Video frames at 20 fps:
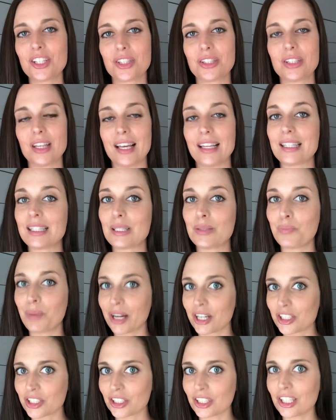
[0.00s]

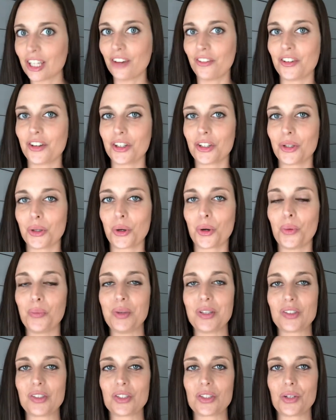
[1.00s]
especially if you're a local
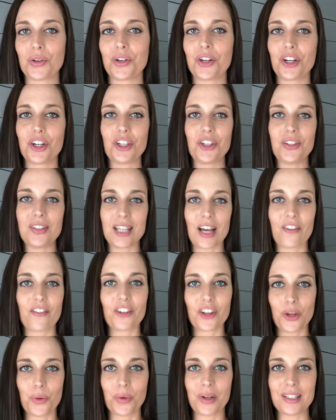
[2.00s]
business owner. You
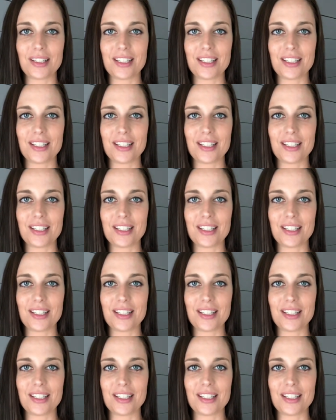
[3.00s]
definitely want to